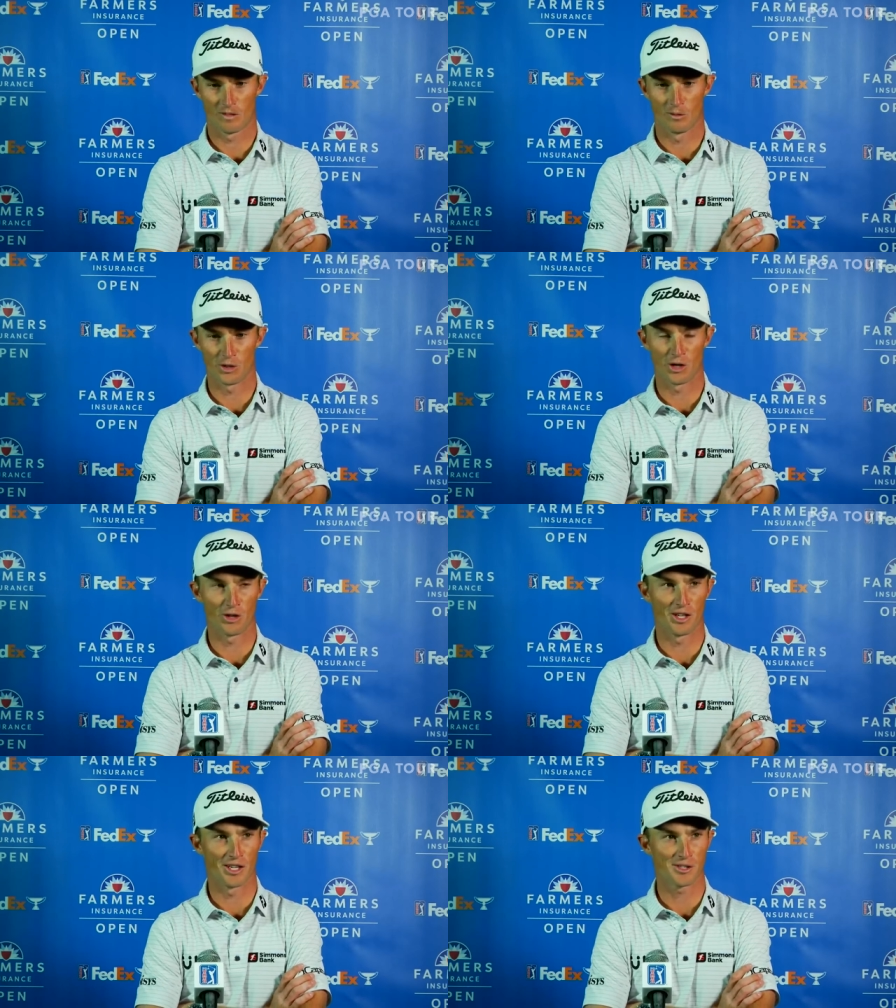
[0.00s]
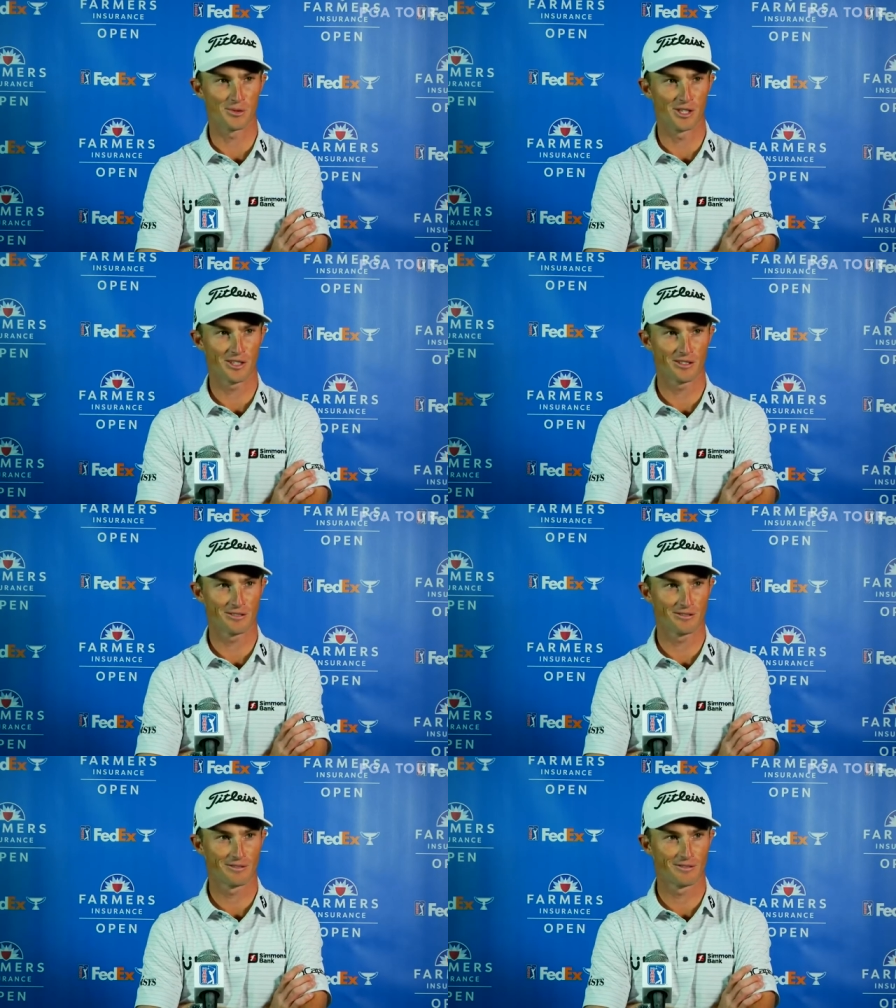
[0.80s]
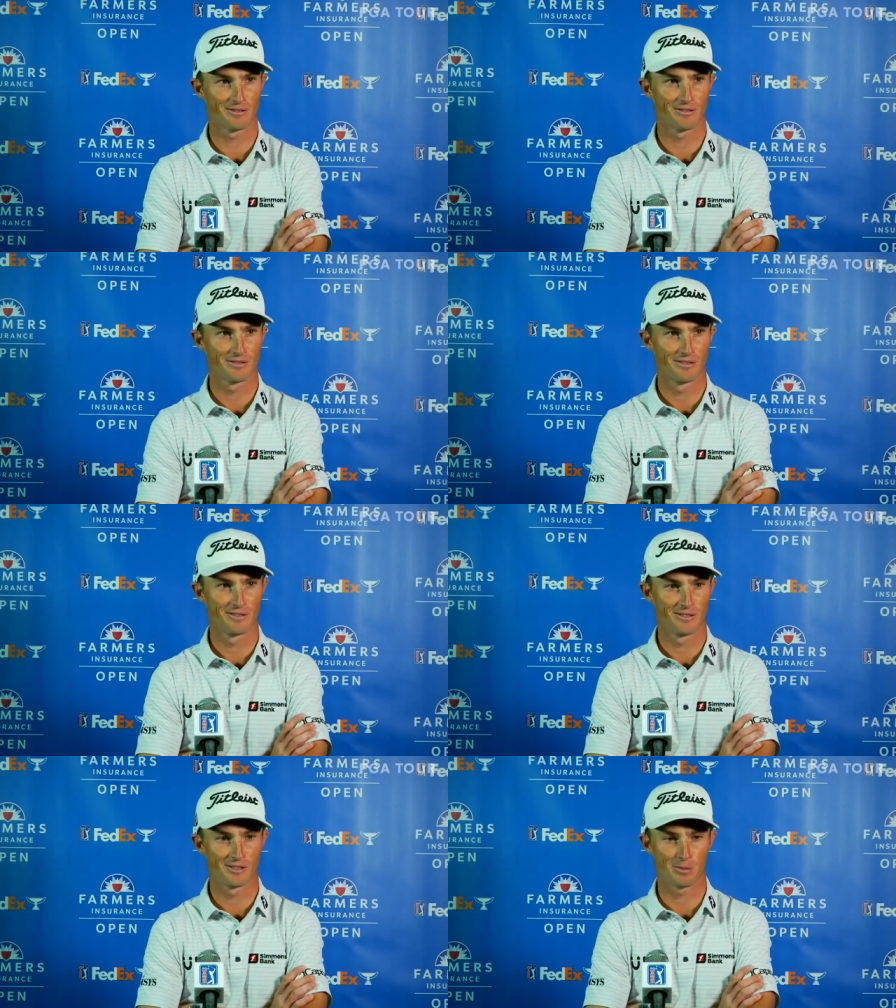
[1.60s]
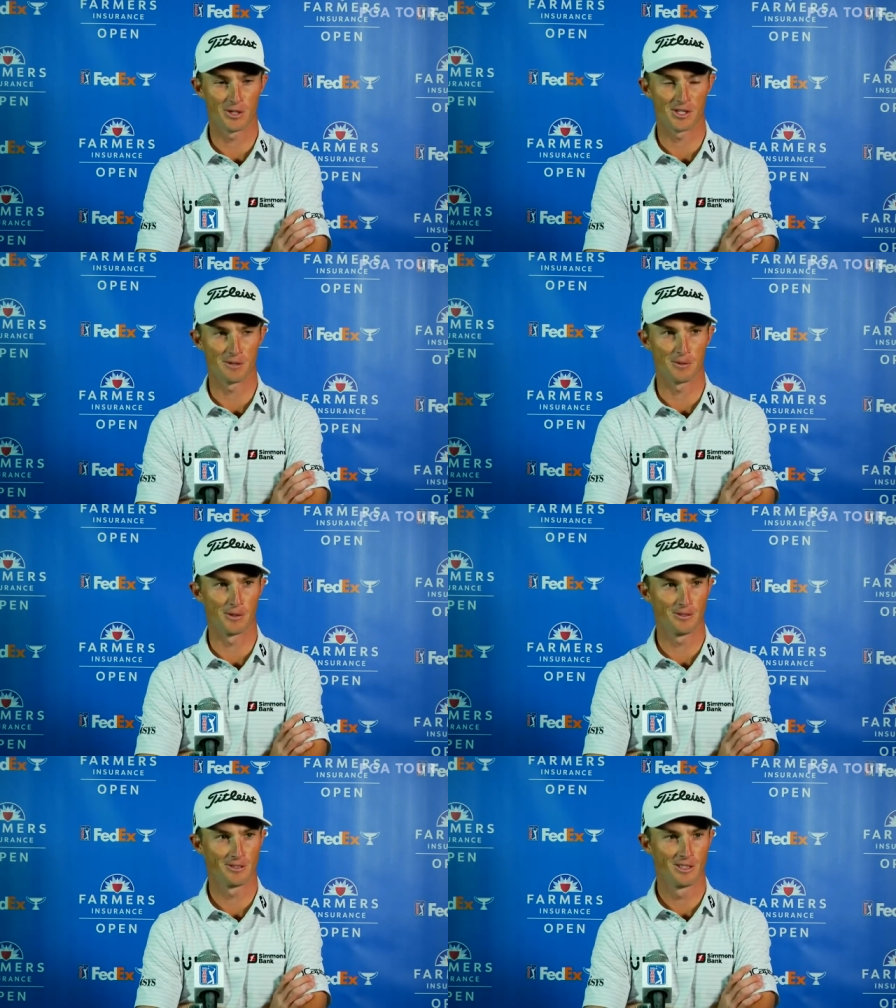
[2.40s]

want to go get next week. It's pretty simple.